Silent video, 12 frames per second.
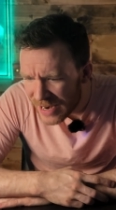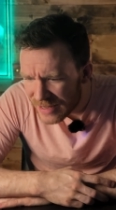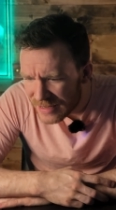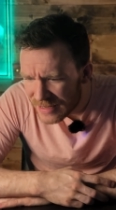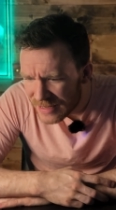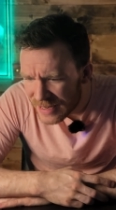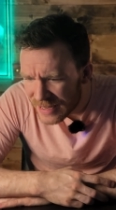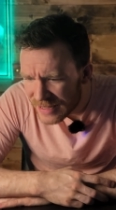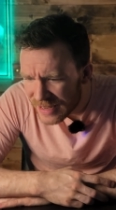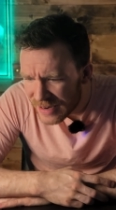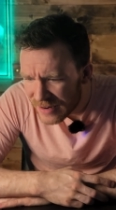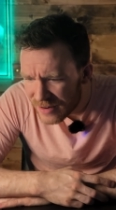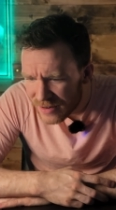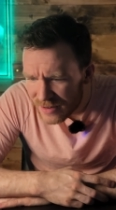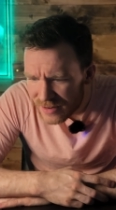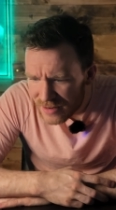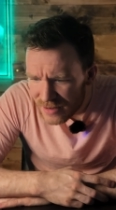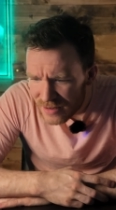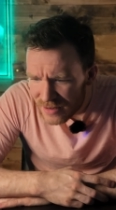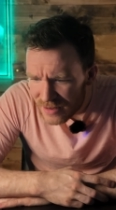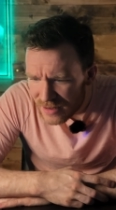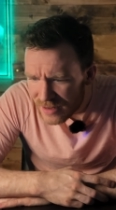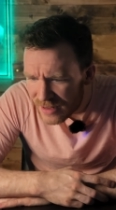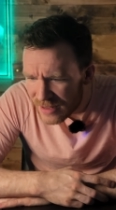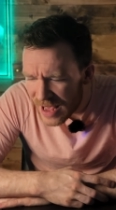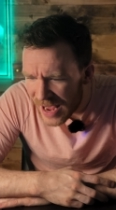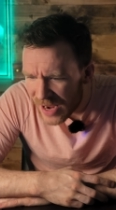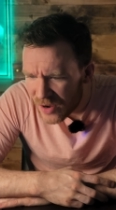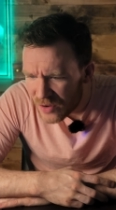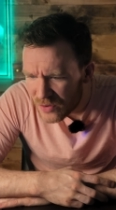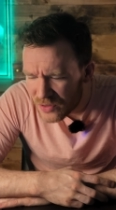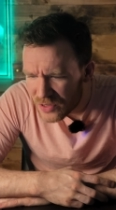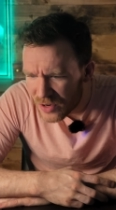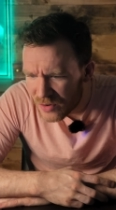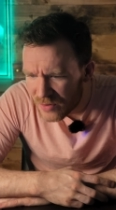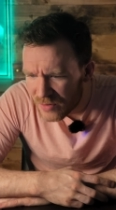of sitting there, angled. So